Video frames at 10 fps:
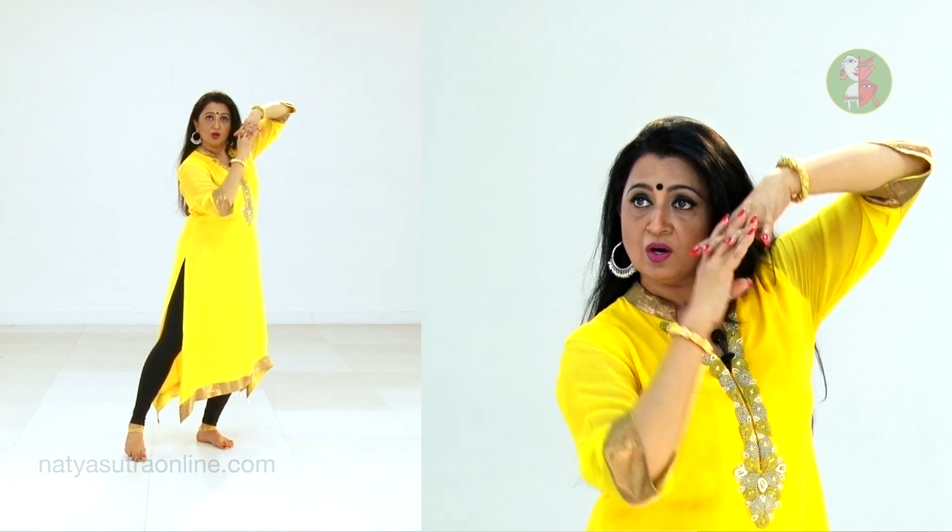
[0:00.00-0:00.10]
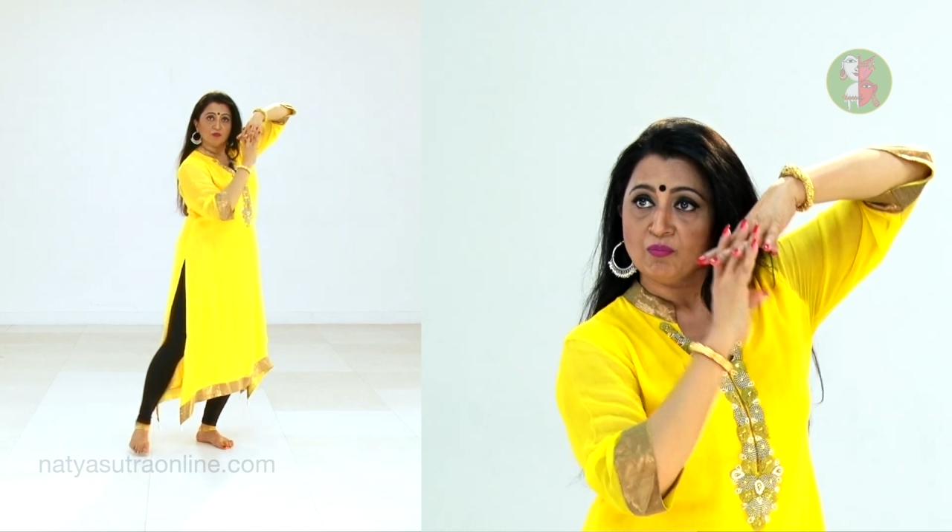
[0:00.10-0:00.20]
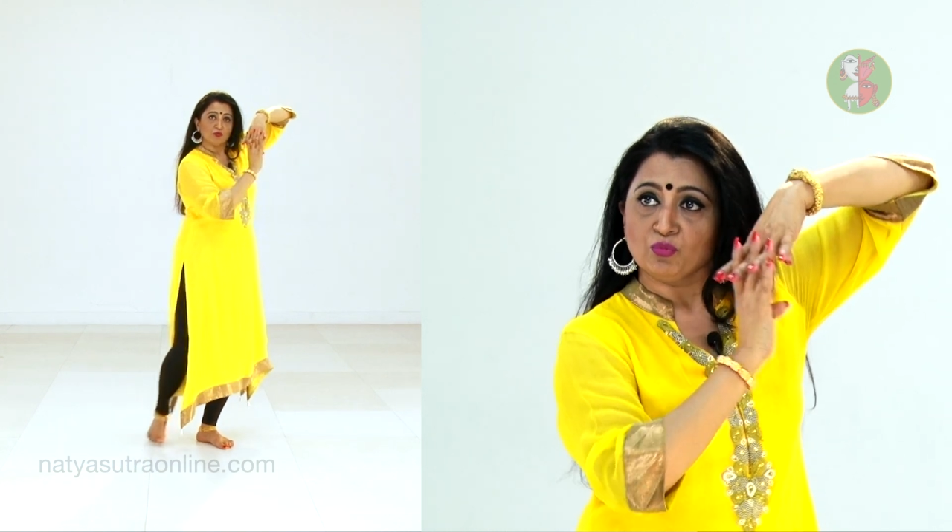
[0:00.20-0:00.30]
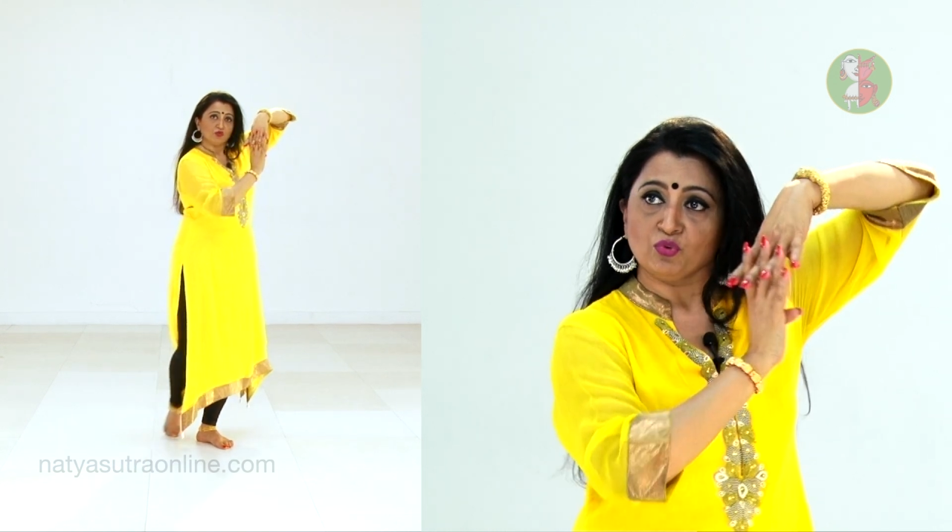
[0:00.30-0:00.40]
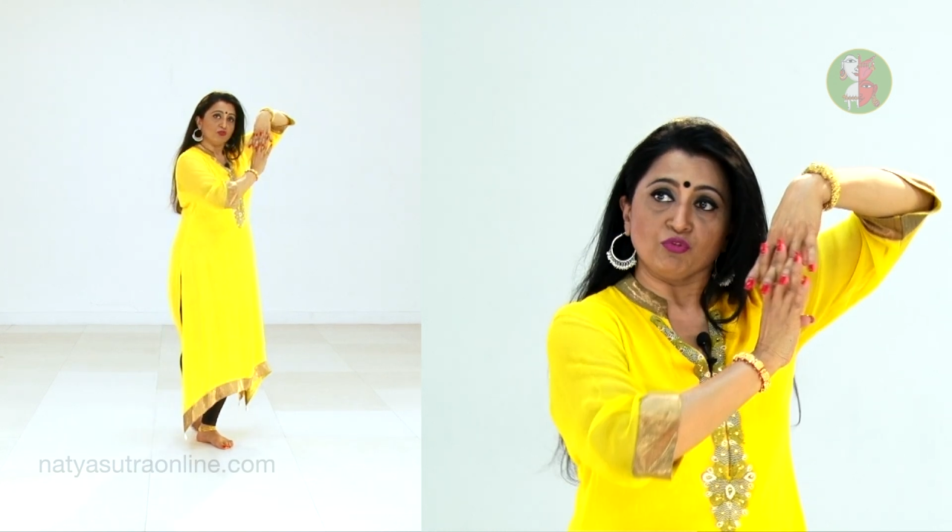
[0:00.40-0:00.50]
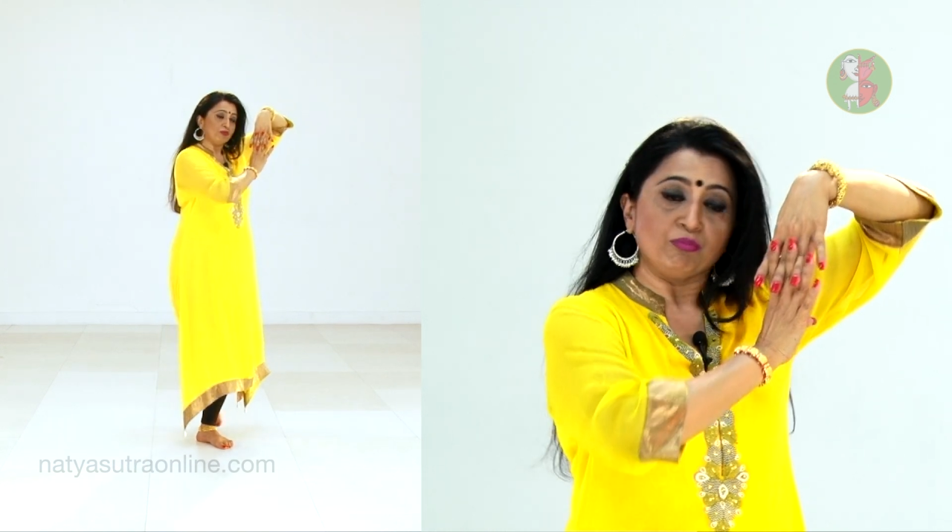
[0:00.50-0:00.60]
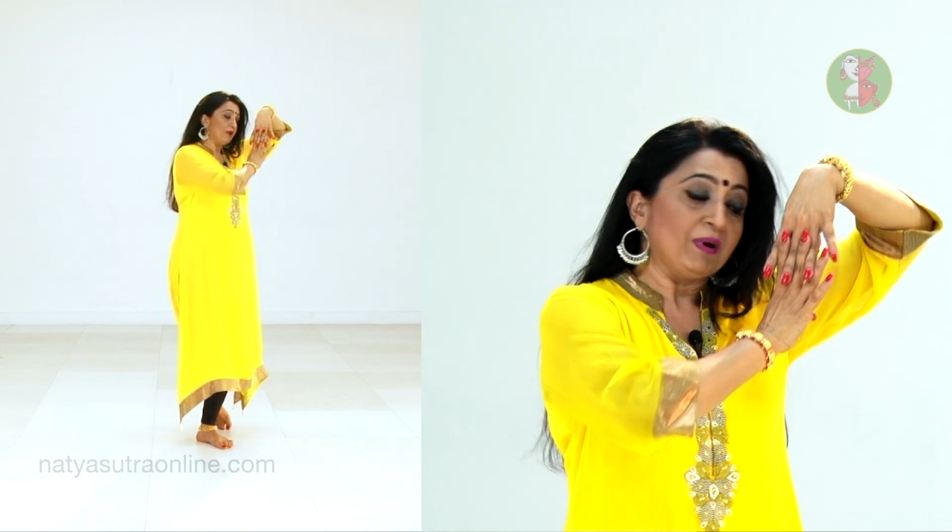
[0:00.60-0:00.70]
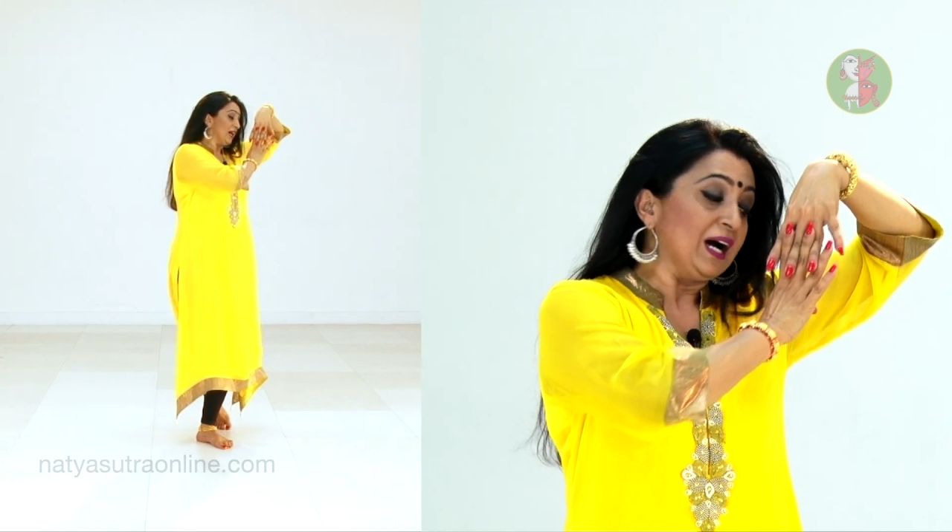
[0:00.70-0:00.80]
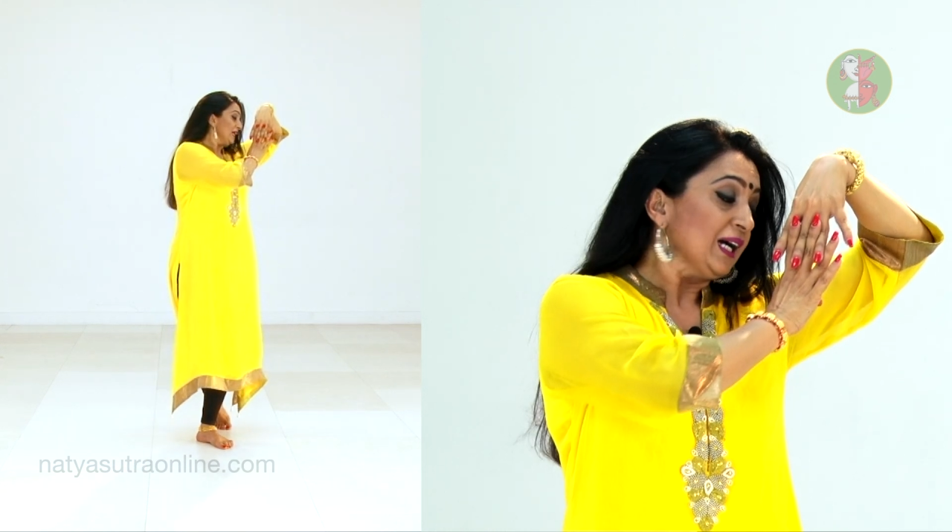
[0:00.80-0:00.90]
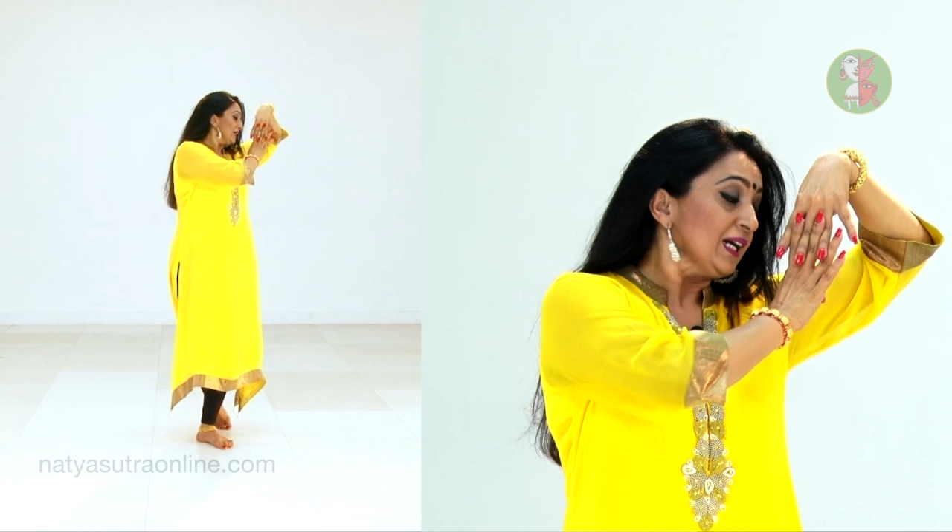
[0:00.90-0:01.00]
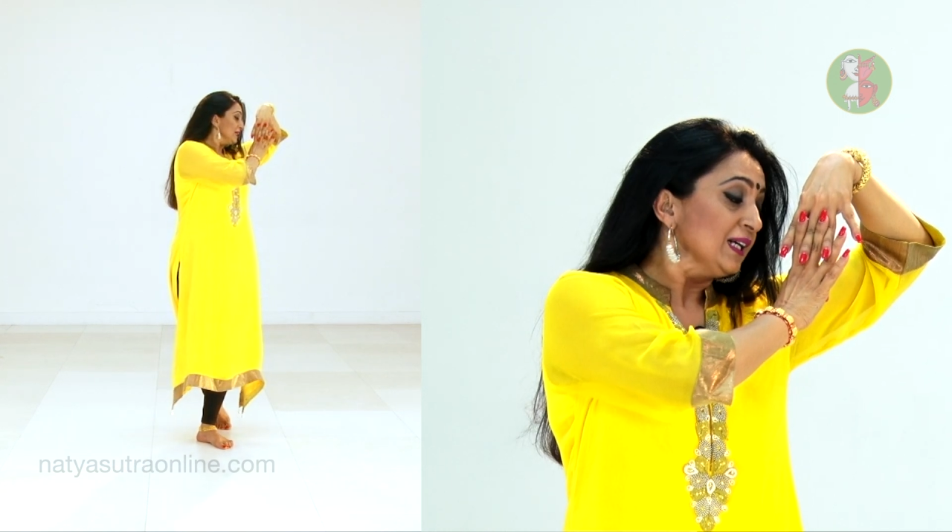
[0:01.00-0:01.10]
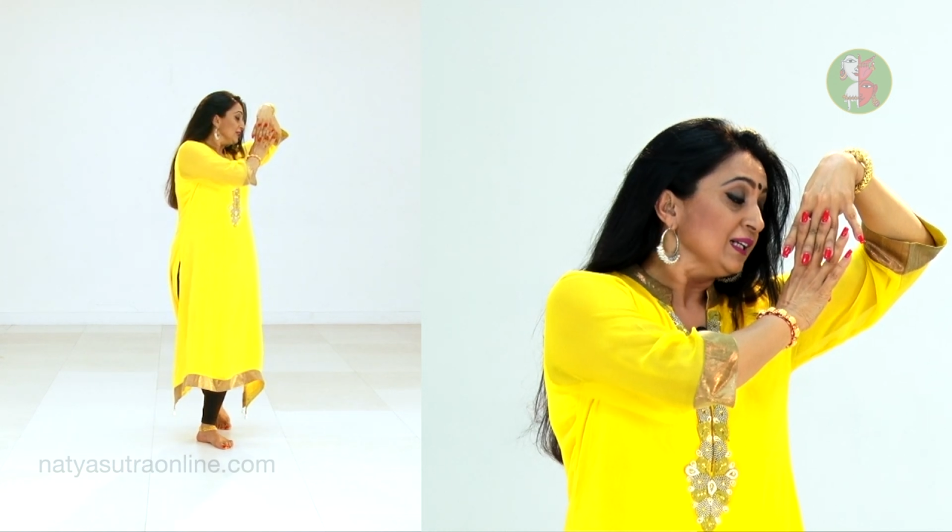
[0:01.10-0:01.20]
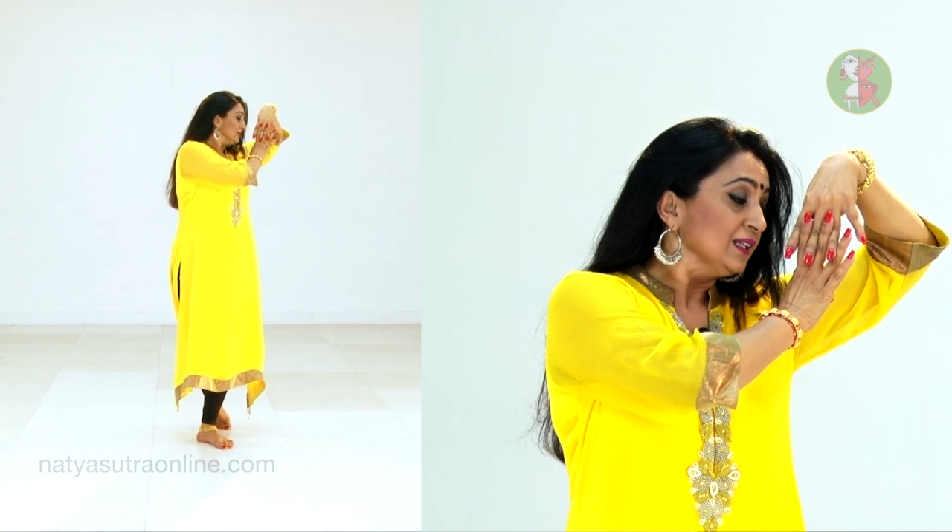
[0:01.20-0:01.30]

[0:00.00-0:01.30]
move back,